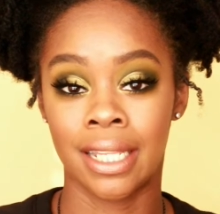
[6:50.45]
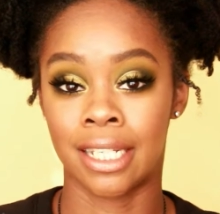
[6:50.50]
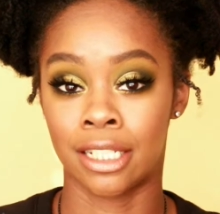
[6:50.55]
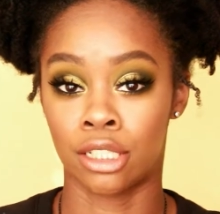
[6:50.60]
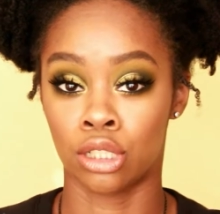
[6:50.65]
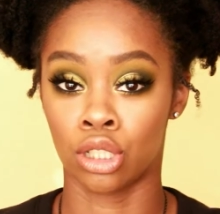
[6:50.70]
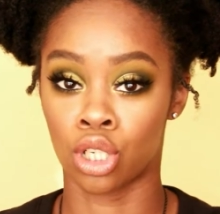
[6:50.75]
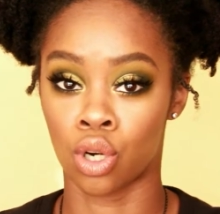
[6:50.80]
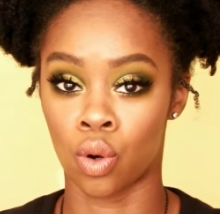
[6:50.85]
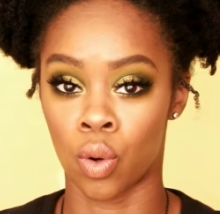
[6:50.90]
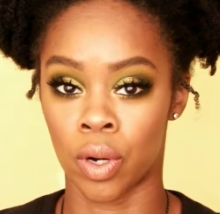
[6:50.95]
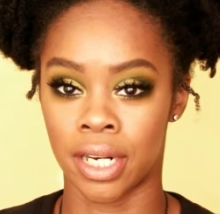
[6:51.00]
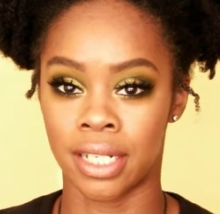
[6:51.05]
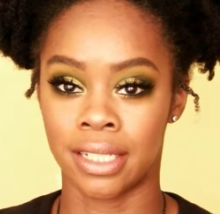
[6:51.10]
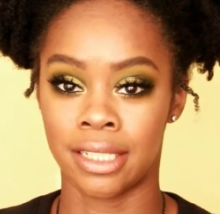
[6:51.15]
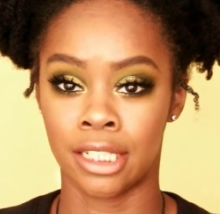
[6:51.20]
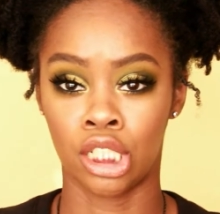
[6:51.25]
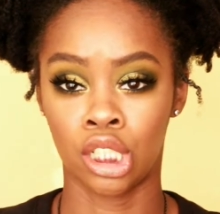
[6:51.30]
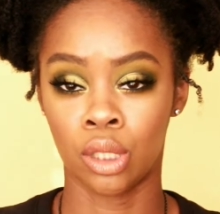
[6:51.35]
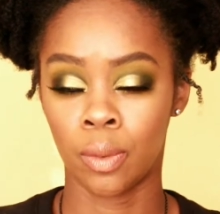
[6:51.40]
this
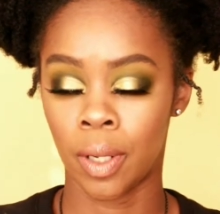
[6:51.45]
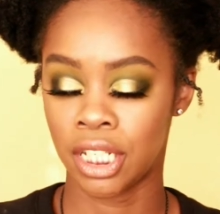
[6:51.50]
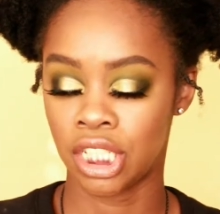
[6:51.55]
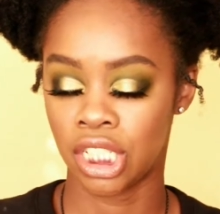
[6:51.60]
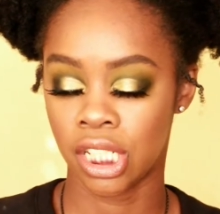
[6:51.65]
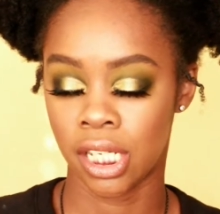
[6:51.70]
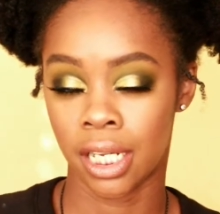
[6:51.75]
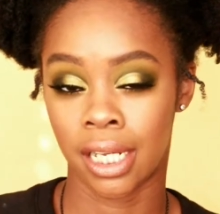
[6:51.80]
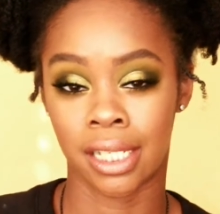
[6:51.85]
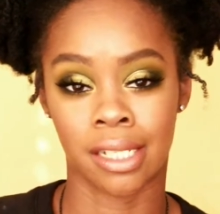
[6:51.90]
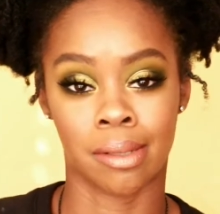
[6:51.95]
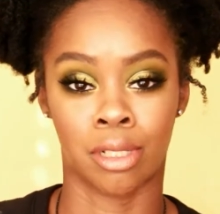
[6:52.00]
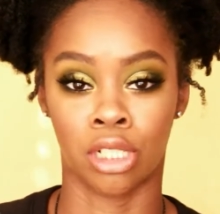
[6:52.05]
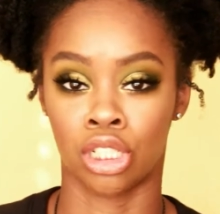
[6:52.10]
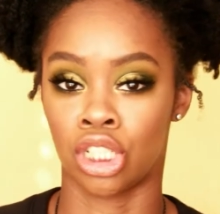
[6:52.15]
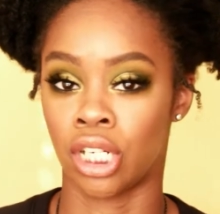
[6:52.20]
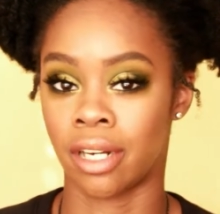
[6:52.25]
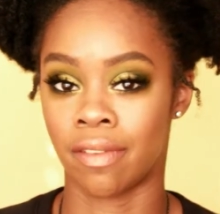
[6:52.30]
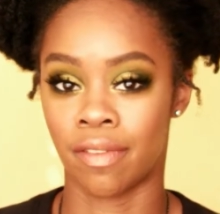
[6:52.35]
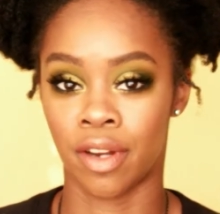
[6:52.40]
recording situation, because I'm
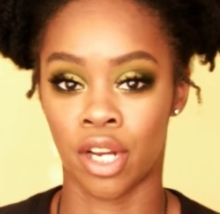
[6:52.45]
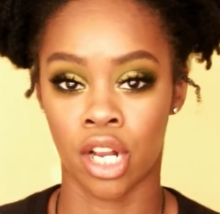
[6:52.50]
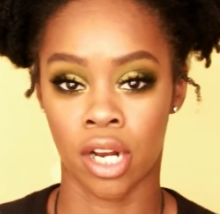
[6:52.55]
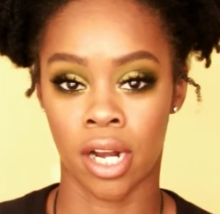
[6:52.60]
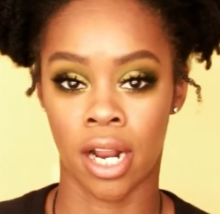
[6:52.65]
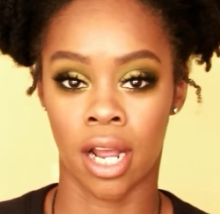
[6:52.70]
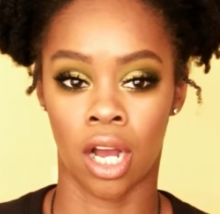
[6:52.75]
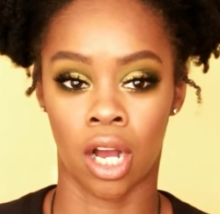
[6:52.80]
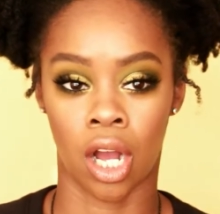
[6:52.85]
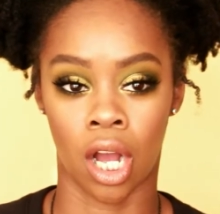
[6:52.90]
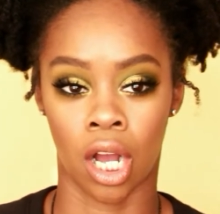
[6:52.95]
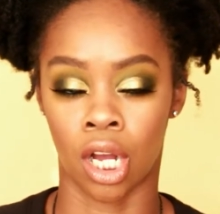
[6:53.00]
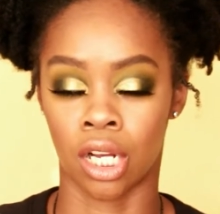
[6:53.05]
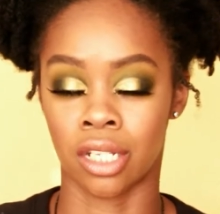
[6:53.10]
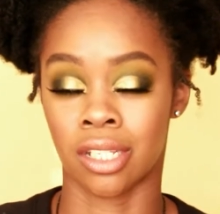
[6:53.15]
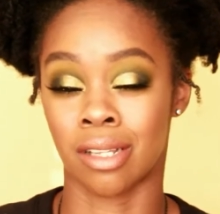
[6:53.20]
still trying to figure it out.